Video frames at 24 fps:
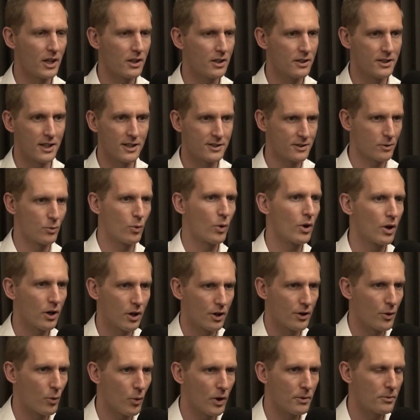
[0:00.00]
doesn't work on
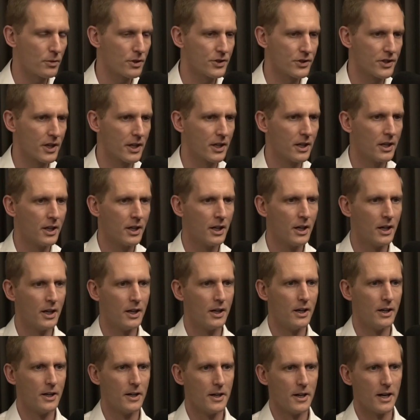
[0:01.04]
the 1%.
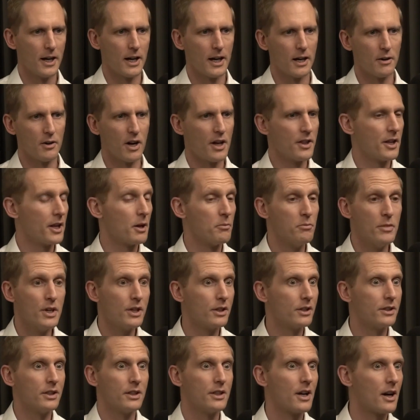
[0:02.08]
And then a
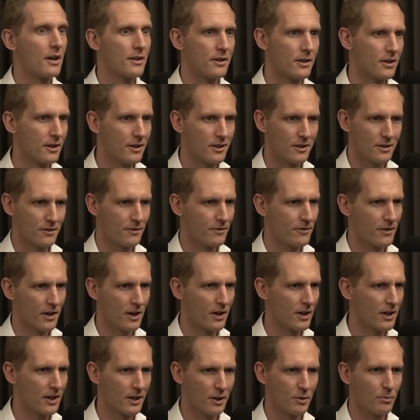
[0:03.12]
million other
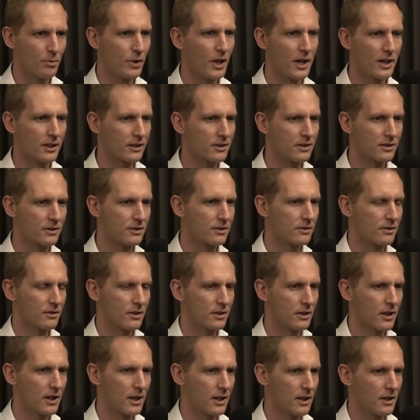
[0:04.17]
very complex
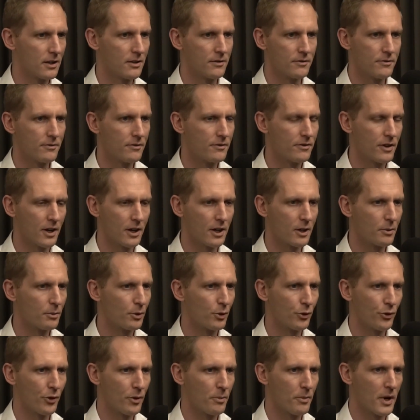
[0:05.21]

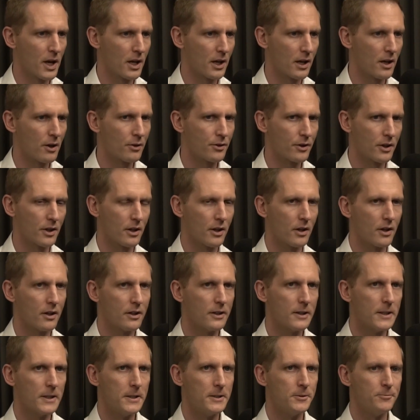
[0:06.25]
variables that make healthcare
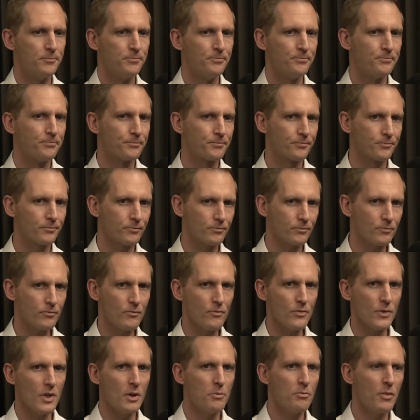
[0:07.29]

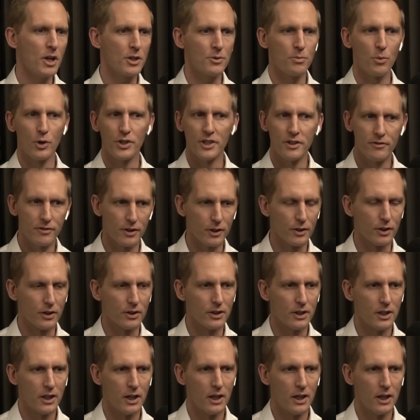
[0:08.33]
much more difficult.